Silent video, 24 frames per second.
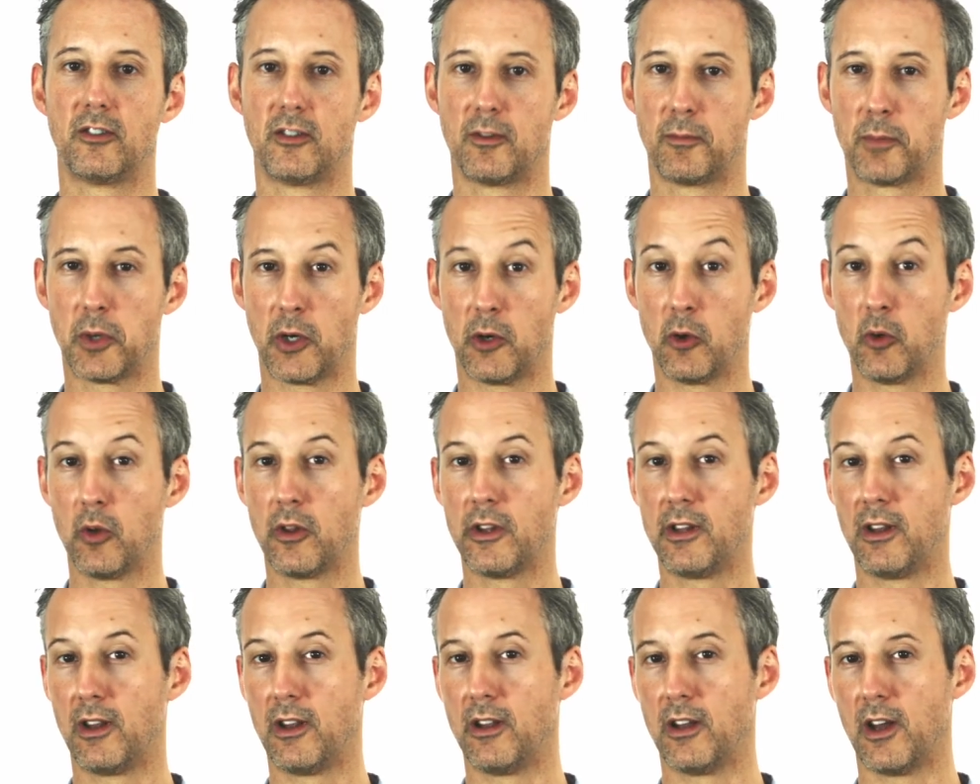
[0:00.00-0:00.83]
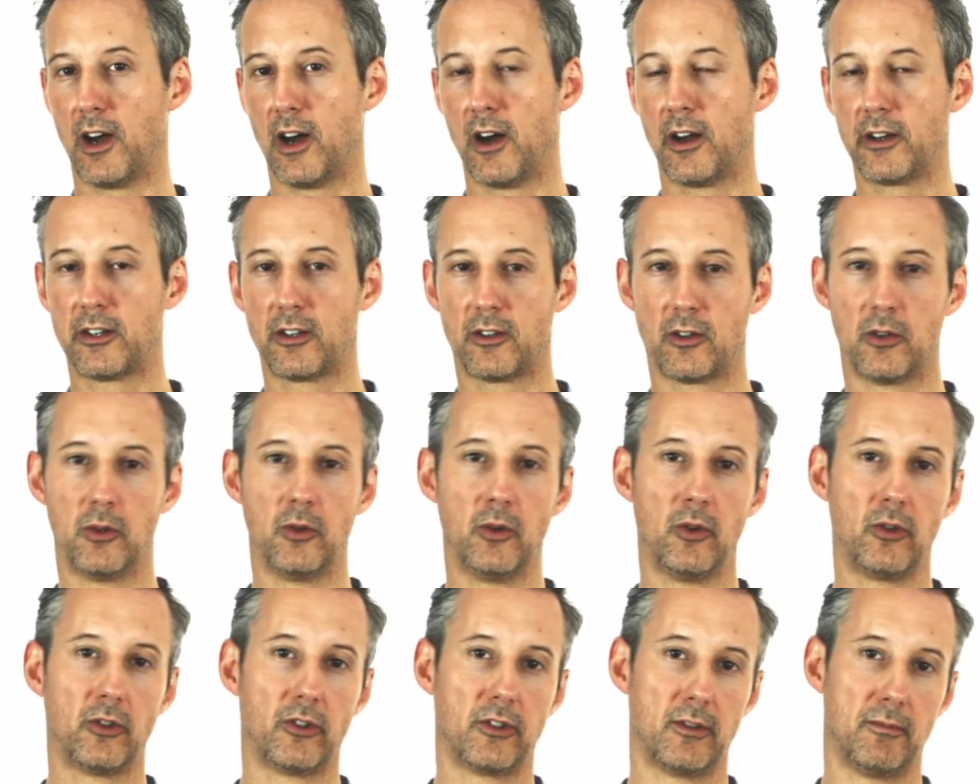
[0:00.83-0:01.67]
and put all the
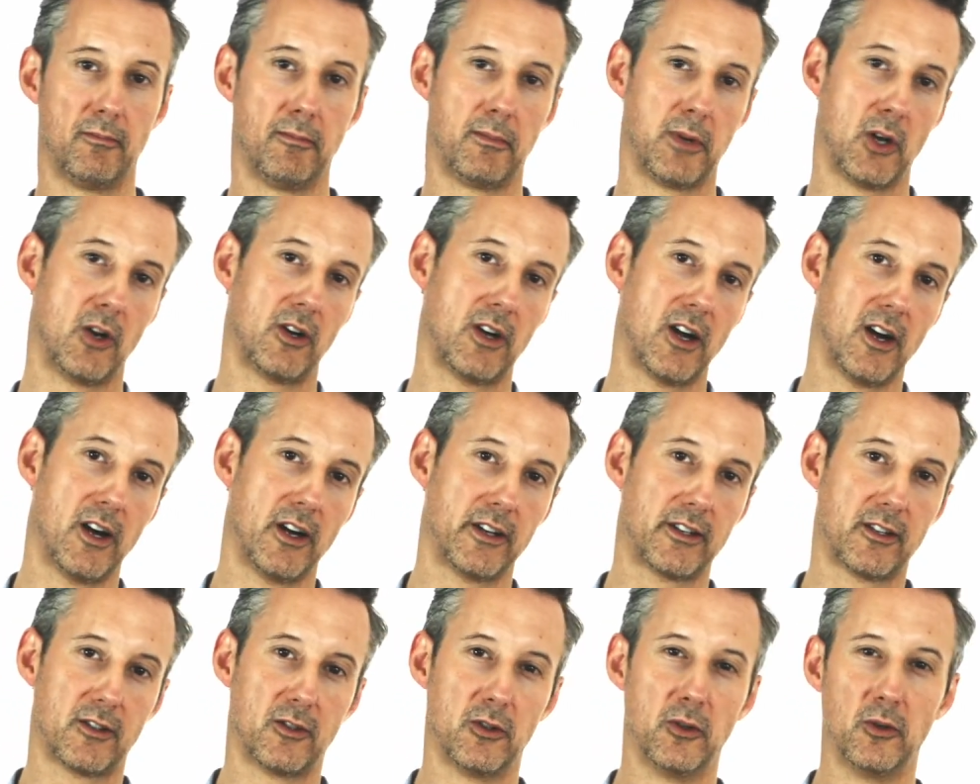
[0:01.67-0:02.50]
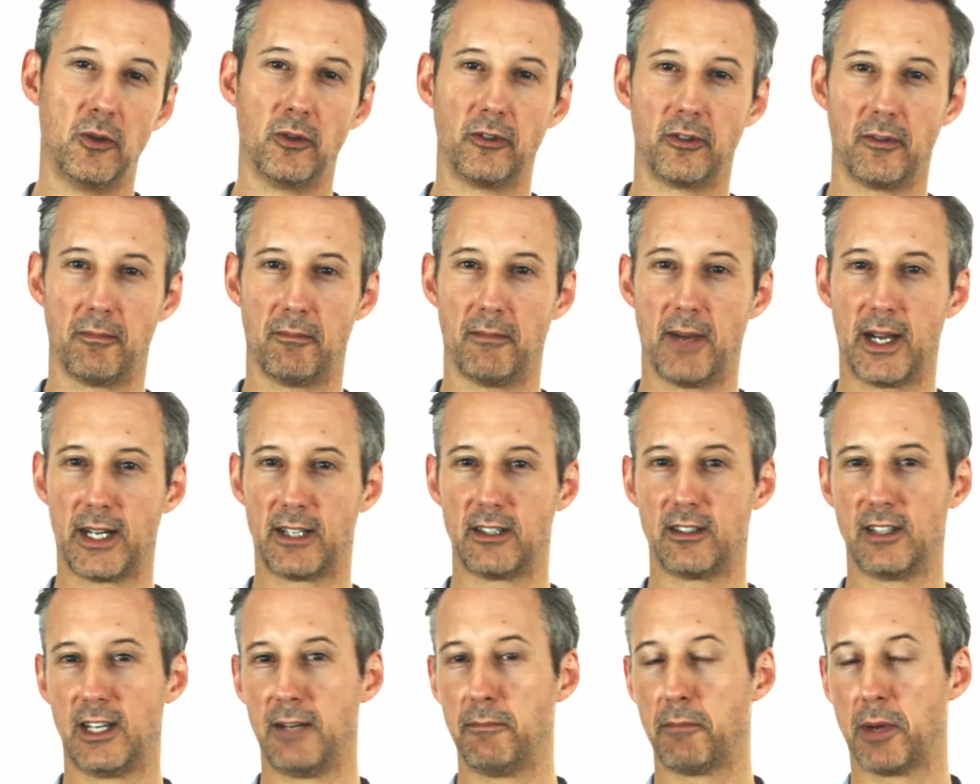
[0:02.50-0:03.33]
articles and blog articles and
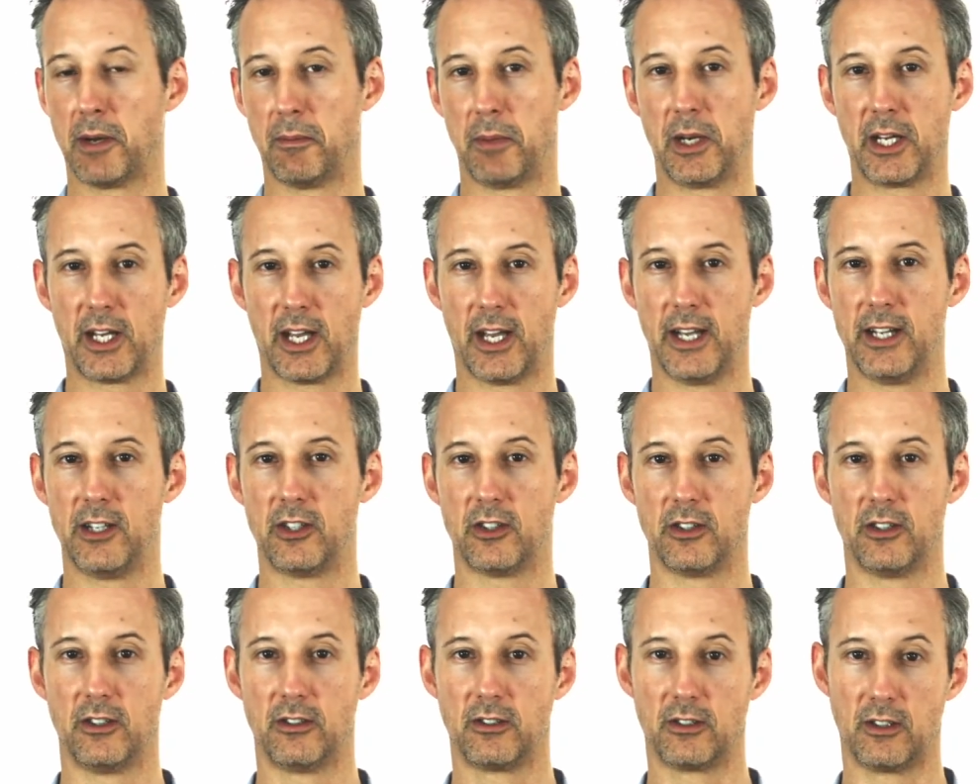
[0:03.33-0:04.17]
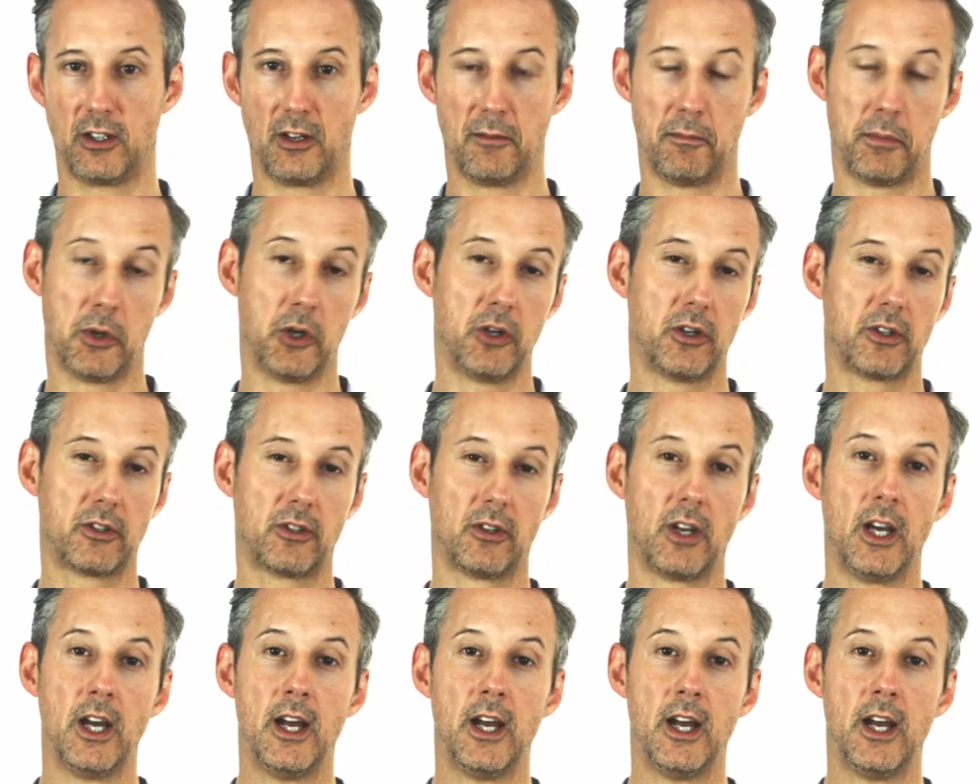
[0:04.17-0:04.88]
magazine publications and the book.